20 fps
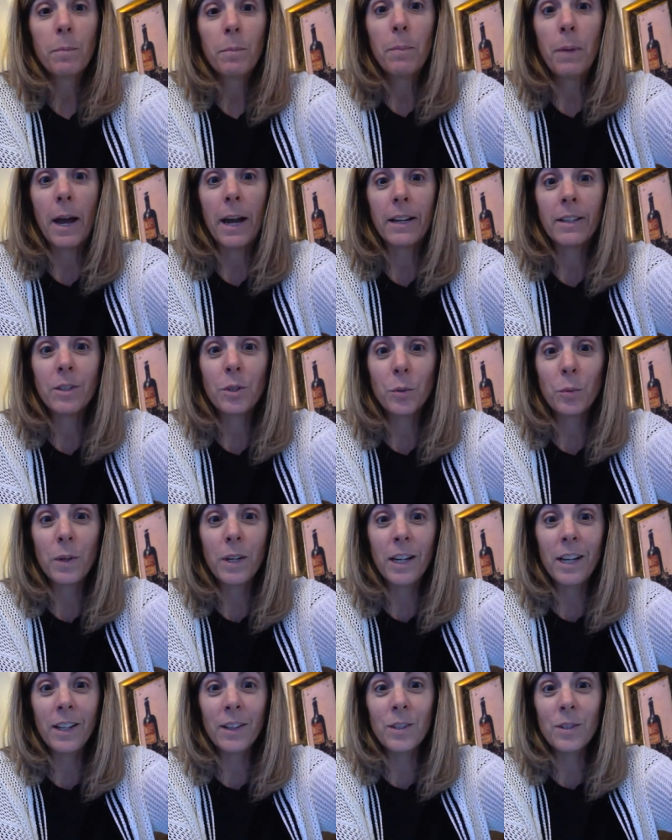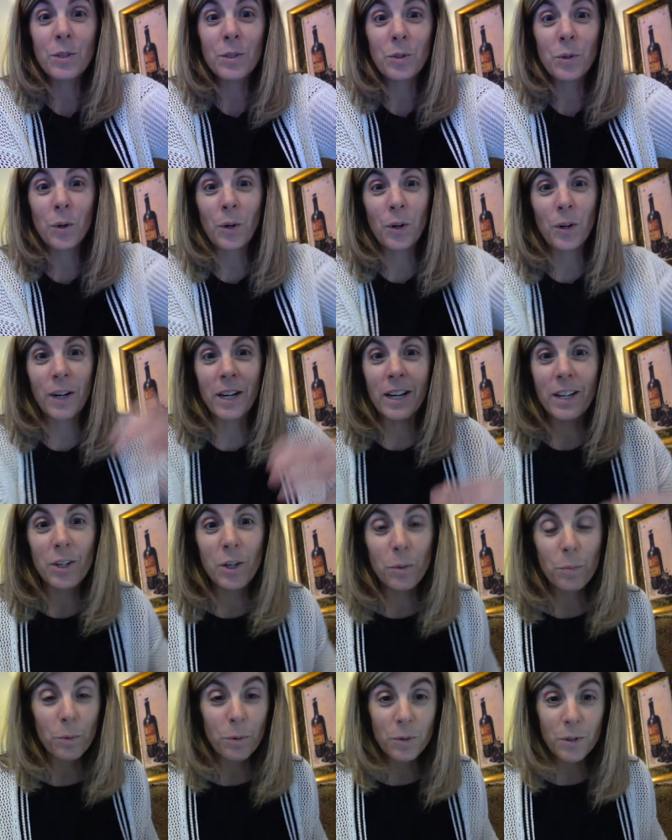Back to reading the story.
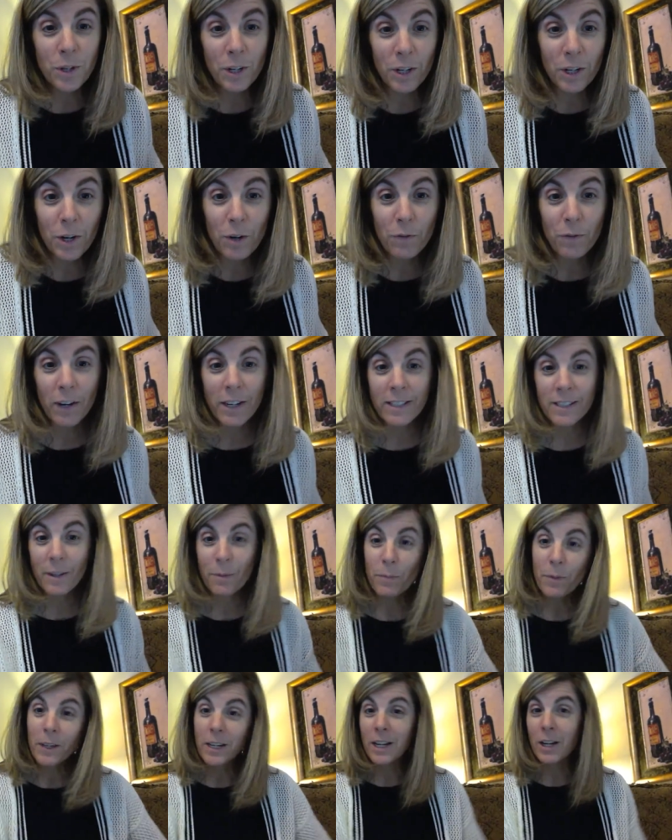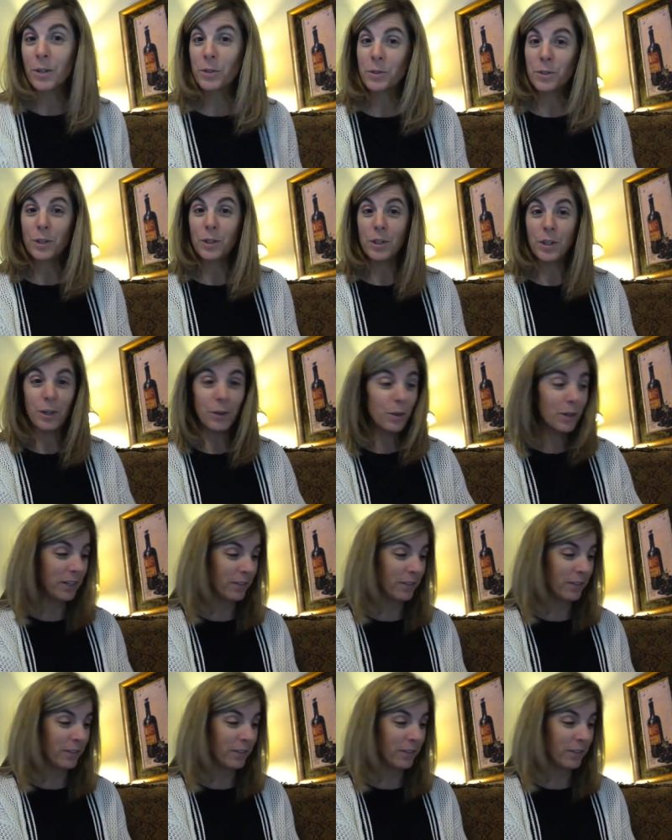Cooper's going to go find something else to do